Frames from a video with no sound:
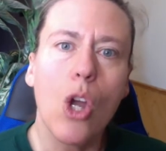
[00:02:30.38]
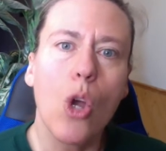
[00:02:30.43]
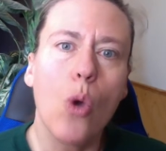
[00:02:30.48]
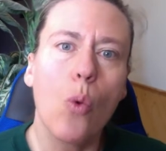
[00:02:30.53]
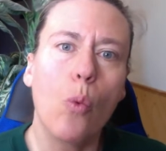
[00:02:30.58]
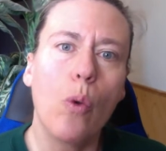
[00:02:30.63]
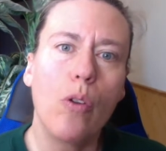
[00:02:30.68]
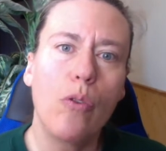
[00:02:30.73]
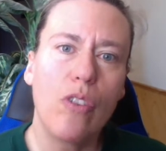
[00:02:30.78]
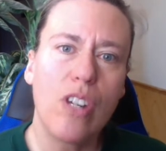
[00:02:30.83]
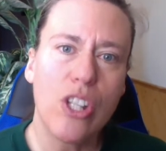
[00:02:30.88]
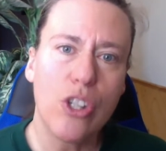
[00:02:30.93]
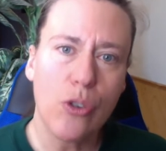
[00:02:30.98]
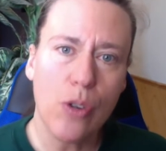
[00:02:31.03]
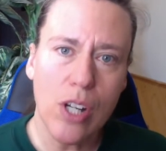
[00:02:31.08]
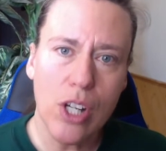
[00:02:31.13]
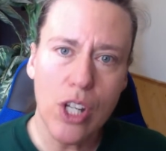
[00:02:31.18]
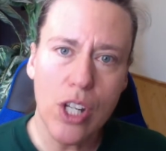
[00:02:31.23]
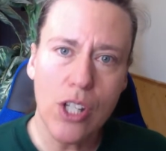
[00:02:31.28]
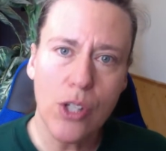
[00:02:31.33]
When
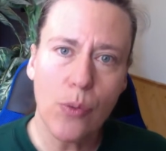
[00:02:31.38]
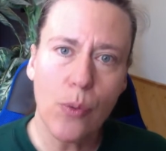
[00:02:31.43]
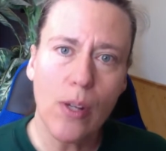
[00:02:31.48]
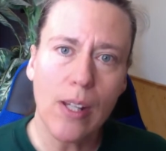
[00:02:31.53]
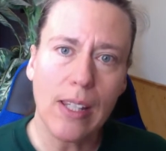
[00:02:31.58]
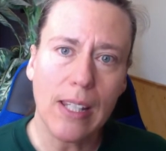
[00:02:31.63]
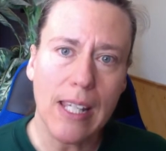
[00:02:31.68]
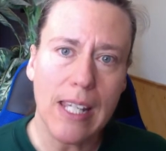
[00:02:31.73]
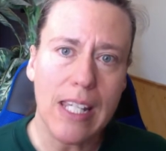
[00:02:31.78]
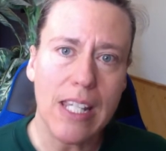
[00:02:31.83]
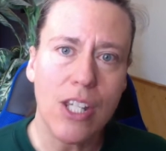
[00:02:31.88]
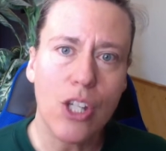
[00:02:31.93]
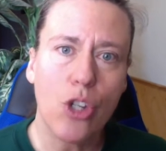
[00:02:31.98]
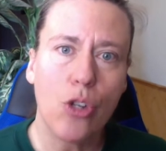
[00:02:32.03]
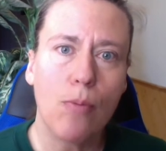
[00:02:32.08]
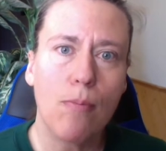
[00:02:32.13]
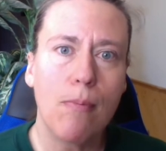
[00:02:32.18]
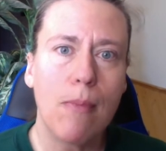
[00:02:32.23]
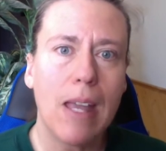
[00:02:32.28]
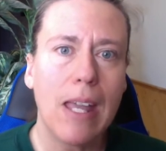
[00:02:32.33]
restrictions release,
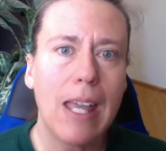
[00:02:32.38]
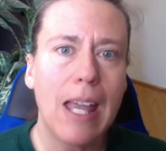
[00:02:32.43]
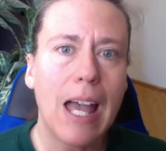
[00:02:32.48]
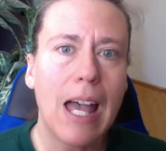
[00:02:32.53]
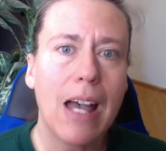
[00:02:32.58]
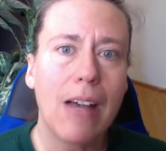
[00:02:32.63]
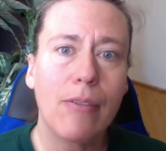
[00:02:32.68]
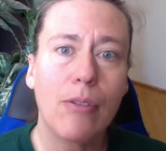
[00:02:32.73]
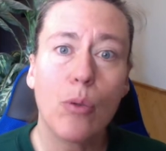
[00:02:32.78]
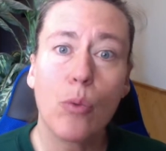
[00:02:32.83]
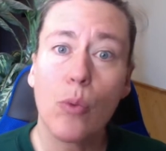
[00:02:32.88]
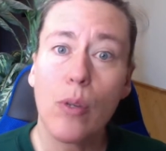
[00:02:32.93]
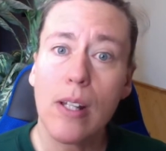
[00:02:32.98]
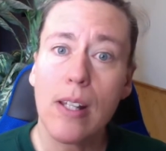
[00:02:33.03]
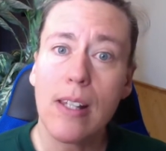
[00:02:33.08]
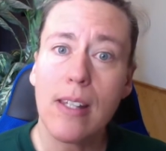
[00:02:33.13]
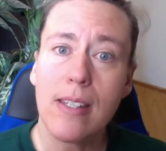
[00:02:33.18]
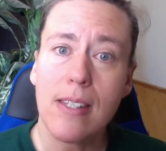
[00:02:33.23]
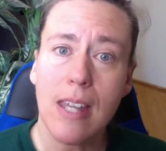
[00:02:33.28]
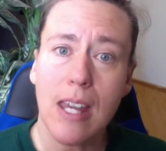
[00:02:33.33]
you may have a
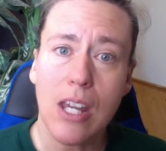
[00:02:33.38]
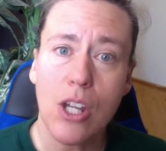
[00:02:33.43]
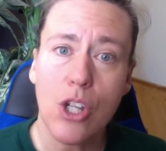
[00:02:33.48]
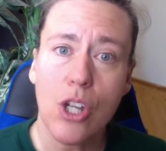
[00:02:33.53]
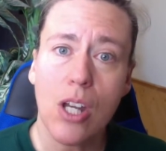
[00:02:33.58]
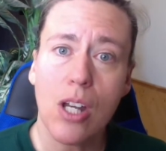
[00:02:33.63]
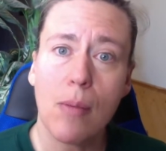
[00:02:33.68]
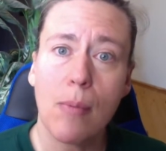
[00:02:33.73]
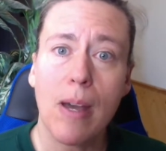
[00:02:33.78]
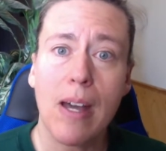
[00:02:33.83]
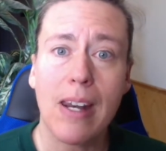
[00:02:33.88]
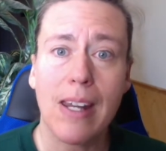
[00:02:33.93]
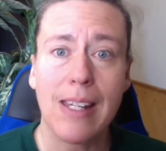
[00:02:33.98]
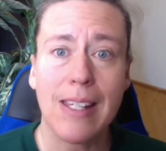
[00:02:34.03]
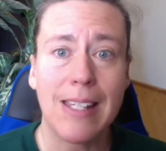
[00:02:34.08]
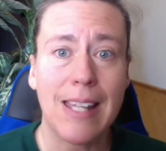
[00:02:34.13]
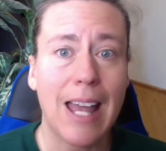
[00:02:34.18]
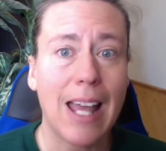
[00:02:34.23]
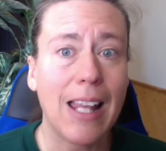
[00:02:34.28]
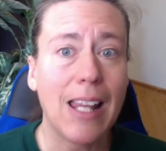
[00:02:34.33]
realization about
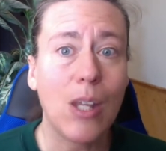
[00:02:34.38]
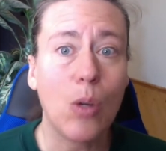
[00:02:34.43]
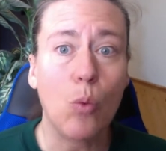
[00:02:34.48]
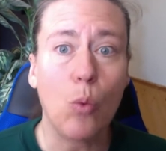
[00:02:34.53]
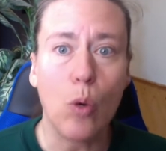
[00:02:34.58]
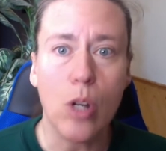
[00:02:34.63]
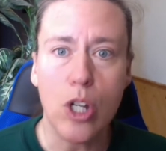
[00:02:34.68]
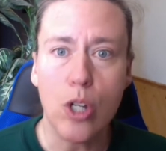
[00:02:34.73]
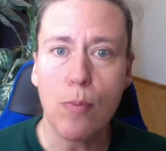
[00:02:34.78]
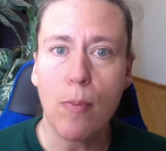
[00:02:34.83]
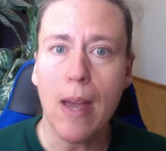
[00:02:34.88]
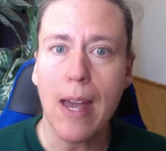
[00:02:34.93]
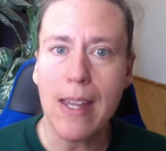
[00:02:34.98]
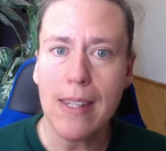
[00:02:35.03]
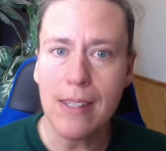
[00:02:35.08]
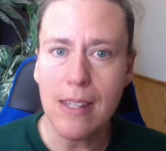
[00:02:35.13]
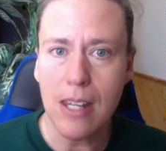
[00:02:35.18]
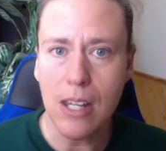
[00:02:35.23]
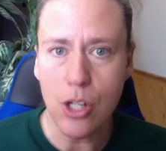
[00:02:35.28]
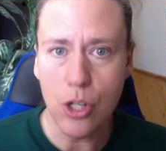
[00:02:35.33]
exactly which
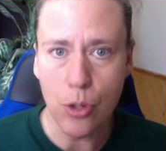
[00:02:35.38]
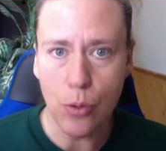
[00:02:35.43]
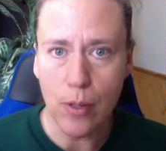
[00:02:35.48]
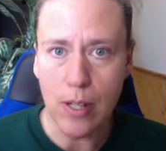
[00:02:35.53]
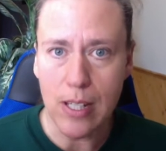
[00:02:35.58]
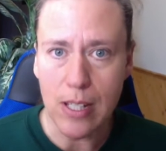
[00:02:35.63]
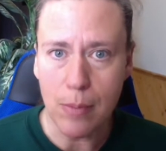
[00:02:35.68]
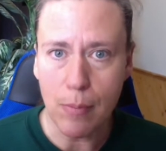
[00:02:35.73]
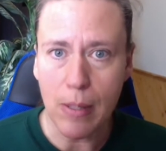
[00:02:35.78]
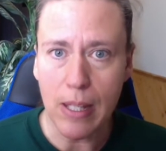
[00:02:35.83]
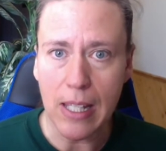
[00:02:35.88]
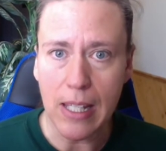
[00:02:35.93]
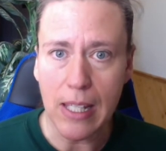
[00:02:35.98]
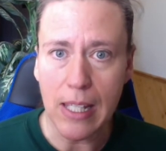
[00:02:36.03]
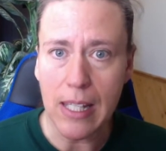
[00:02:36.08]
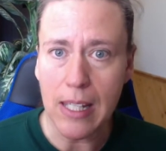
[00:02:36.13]
past injury is being